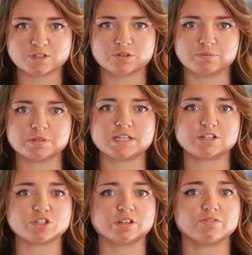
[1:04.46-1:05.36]
to the
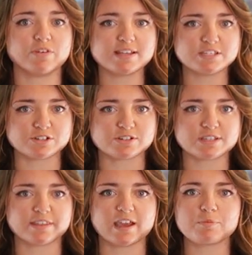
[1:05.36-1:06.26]
potential investors,
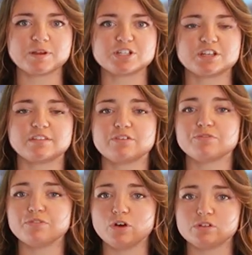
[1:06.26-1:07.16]
they are pitching the
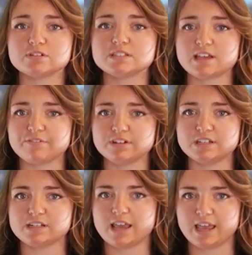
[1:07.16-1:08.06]
full
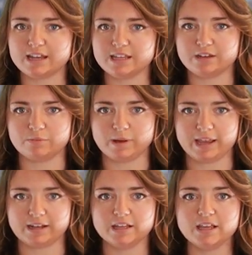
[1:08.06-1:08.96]
70 to 80 year
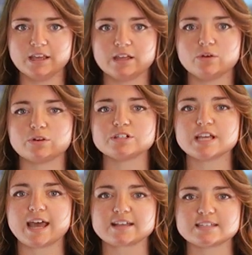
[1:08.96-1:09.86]
mine in order
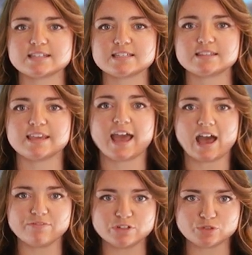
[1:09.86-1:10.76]
to access the
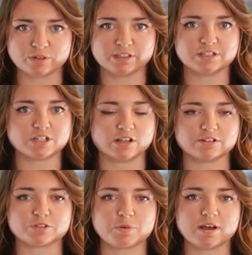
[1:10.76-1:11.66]
$500
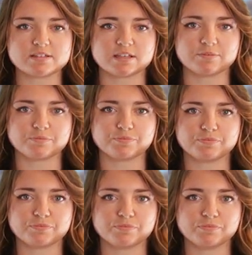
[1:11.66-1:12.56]
billion deposit.
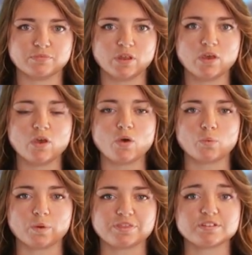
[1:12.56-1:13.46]

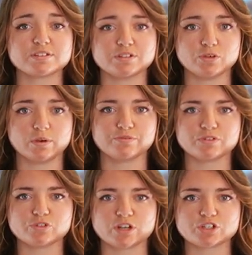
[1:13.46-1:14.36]
With this new
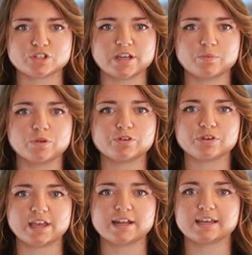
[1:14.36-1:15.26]
infrastructure, it will
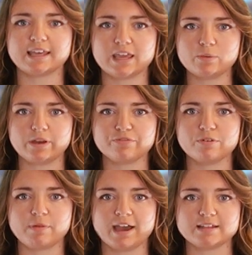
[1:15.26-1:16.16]
create a gateway
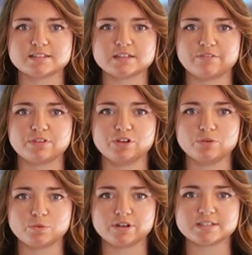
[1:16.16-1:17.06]
for mines of the
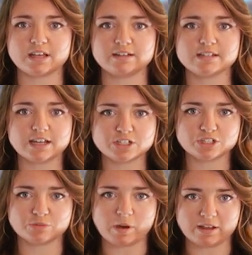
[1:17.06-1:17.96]
numerous
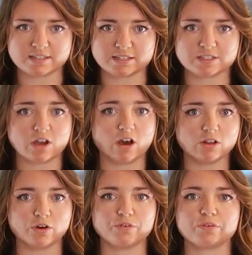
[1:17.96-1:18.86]
untouched deposits
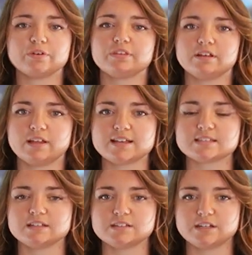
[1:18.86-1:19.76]
all over the
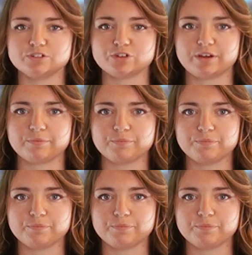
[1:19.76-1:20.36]
Alaskan tundra.